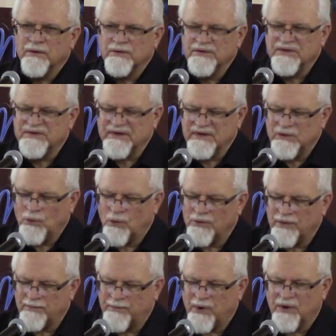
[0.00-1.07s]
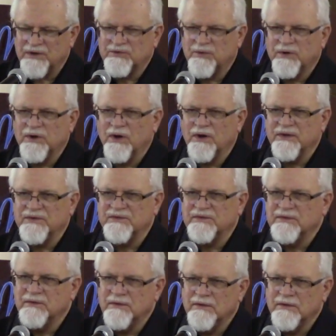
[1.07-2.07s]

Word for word: Just ignore the parts where God is.